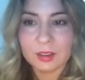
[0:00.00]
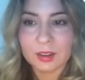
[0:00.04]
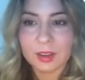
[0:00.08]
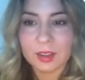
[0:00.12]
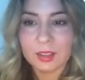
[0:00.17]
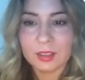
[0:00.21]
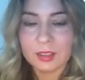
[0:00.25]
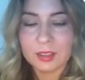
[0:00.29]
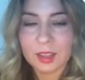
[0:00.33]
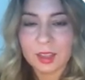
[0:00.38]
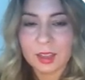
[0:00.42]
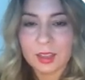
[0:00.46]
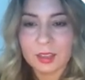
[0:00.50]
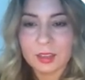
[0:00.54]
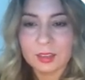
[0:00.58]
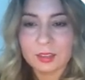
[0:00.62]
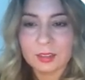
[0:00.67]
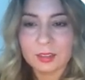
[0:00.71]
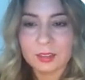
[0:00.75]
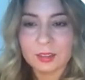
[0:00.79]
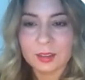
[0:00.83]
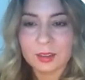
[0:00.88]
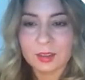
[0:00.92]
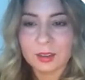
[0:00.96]
And
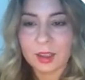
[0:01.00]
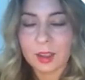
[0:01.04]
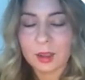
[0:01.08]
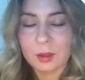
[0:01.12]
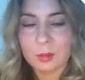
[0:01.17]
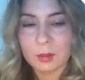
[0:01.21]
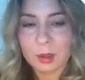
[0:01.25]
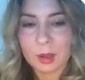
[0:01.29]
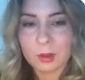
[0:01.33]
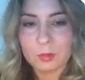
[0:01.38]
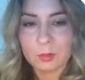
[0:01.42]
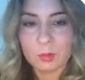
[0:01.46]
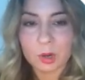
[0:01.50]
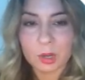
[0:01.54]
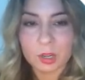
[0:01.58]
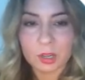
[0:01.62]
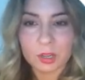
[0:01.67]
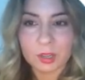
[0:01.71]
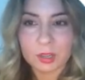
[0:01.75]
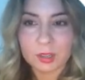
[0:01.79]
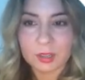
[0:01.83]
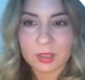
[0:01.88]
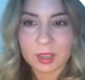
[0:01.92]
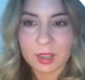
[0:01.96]
then I'm at
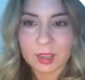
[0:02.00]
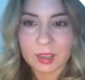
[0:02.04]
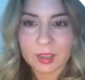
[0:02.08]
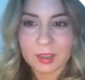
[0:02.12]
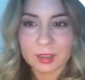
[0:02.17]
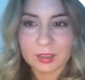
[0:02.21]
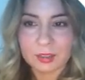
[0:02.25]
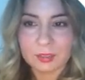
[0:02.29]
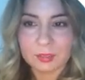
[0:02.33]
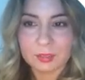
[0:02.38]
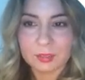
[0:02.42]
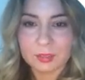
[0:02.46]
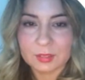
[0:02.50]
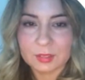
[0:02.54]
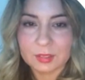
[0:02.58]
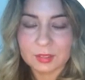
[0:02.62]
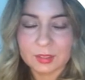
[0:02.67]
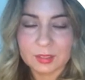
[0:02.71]
work and